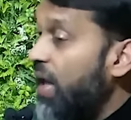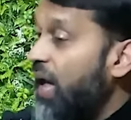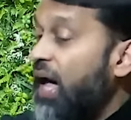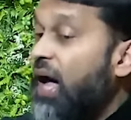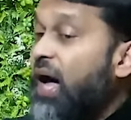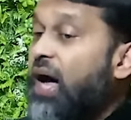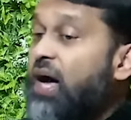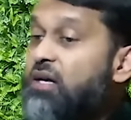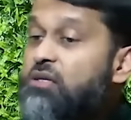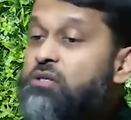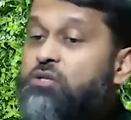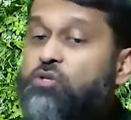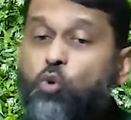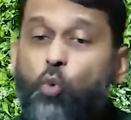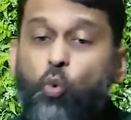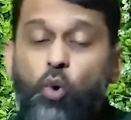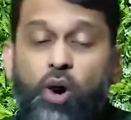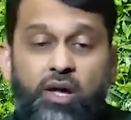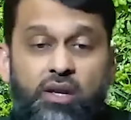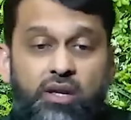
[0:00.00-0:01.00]
And
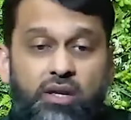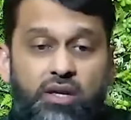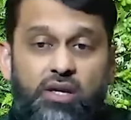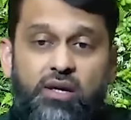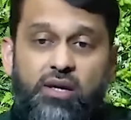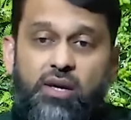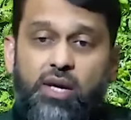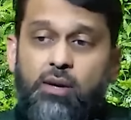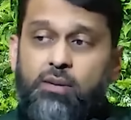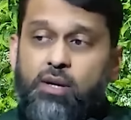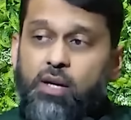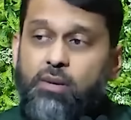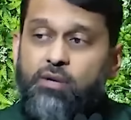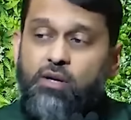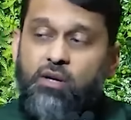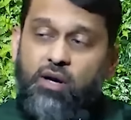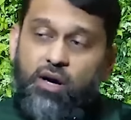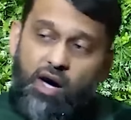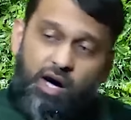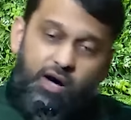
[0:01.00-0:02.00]
when Ibn Abi
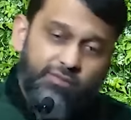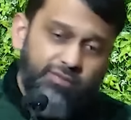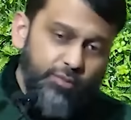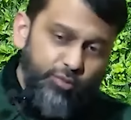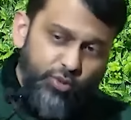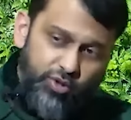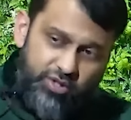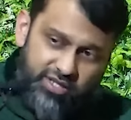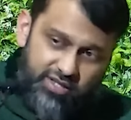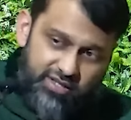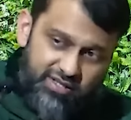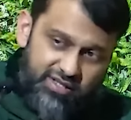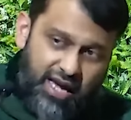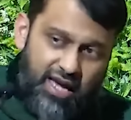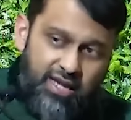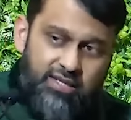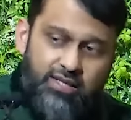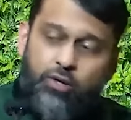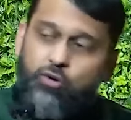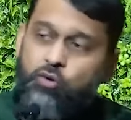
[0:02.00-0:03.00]
Quhafa put his
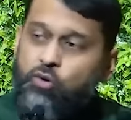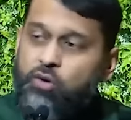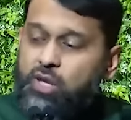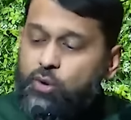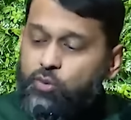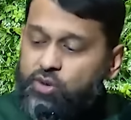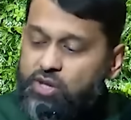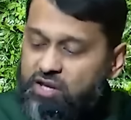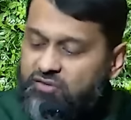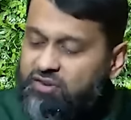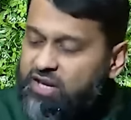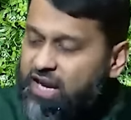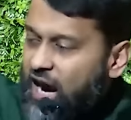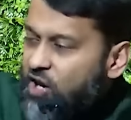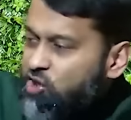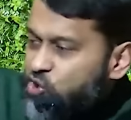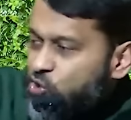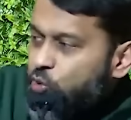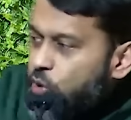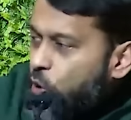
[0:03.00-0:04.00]
hand out, you know, they would give an
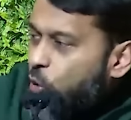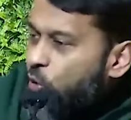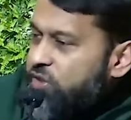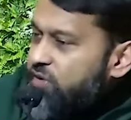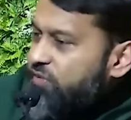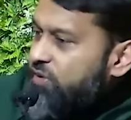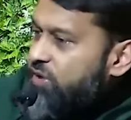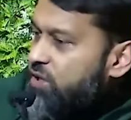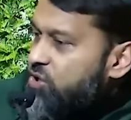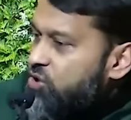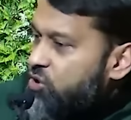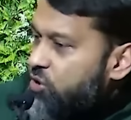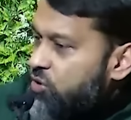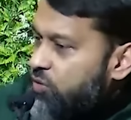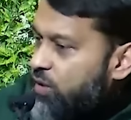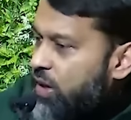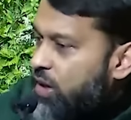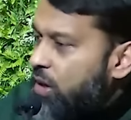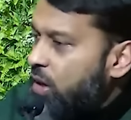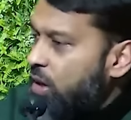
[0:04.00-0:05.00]
actual oath of allegiance,
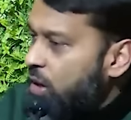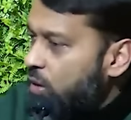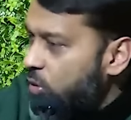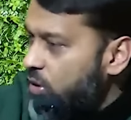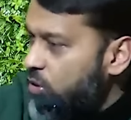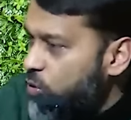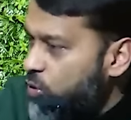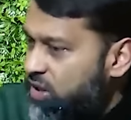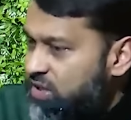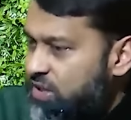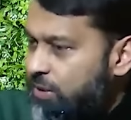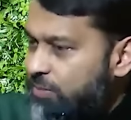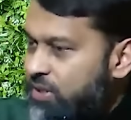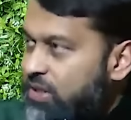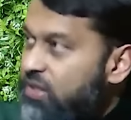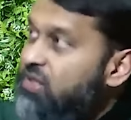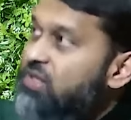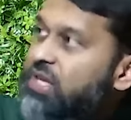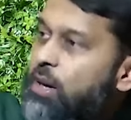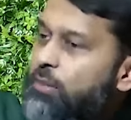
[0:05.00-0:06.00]
right? When you accepted
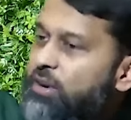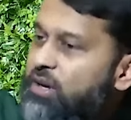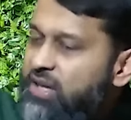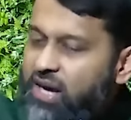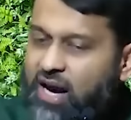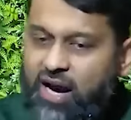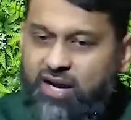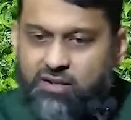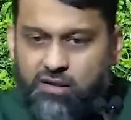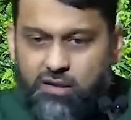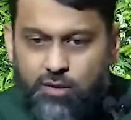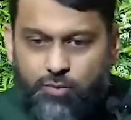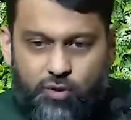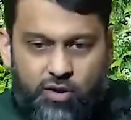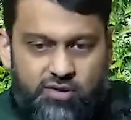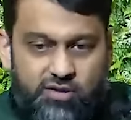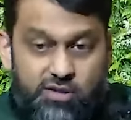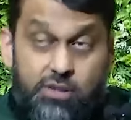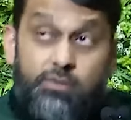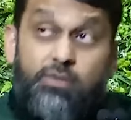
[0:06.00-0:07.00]
Islam at the hands of the
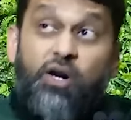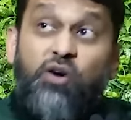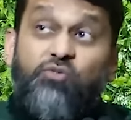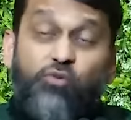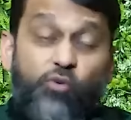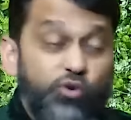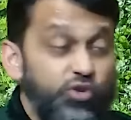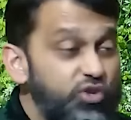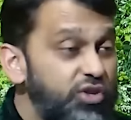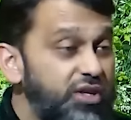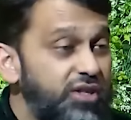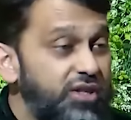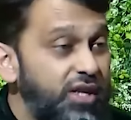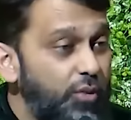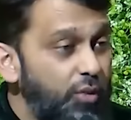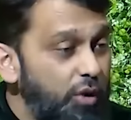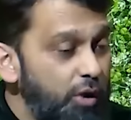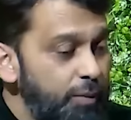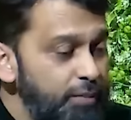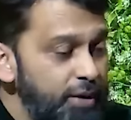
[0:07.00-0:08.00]
Prophet, somehow fortunate they
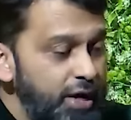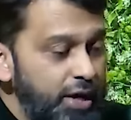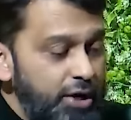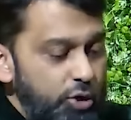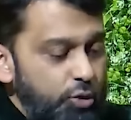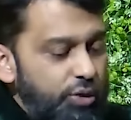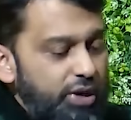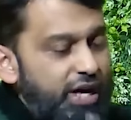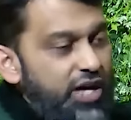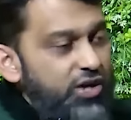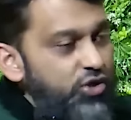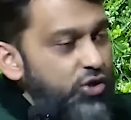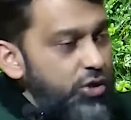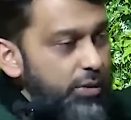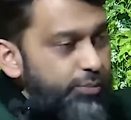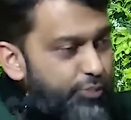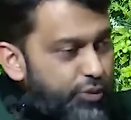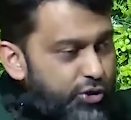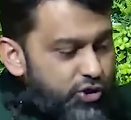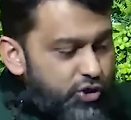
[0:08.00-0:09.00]
were, you would actually
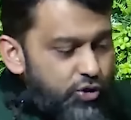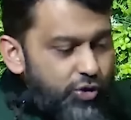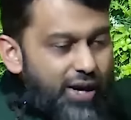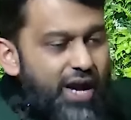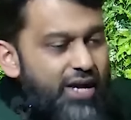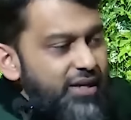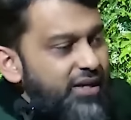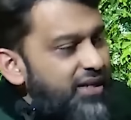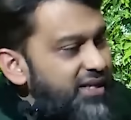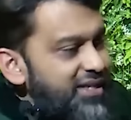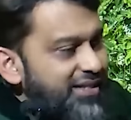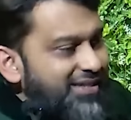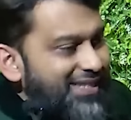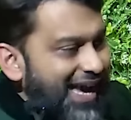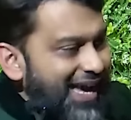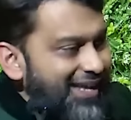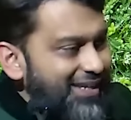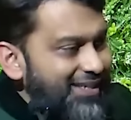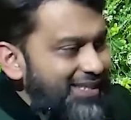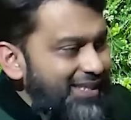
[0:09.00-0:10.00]
put your hand in his
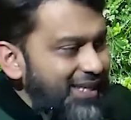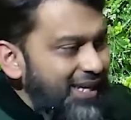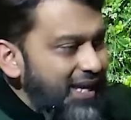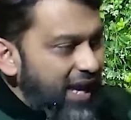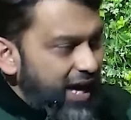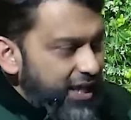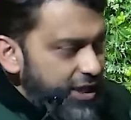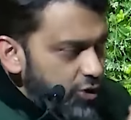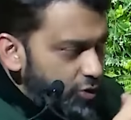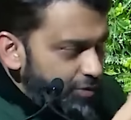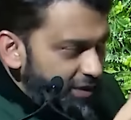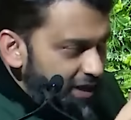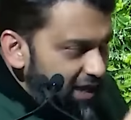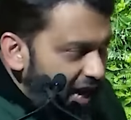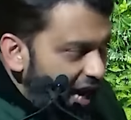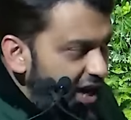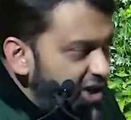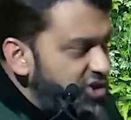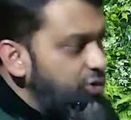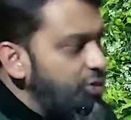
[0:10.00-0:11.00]
hand, and there would be an
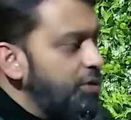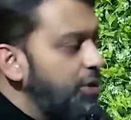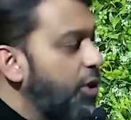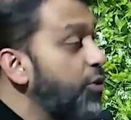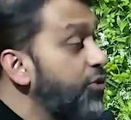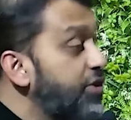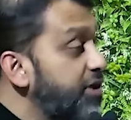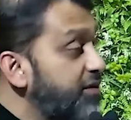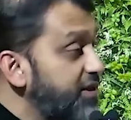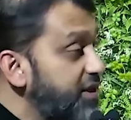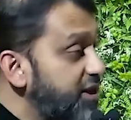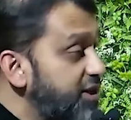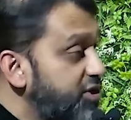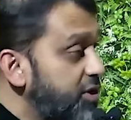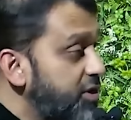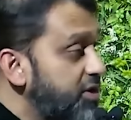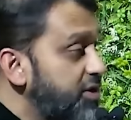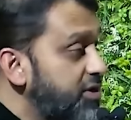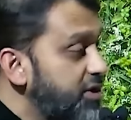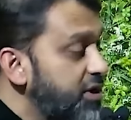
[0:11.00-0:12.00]
actual oath of
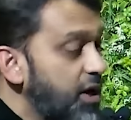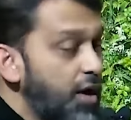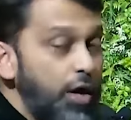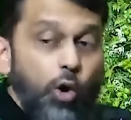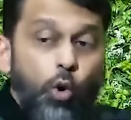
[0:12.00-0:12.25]
allegiance.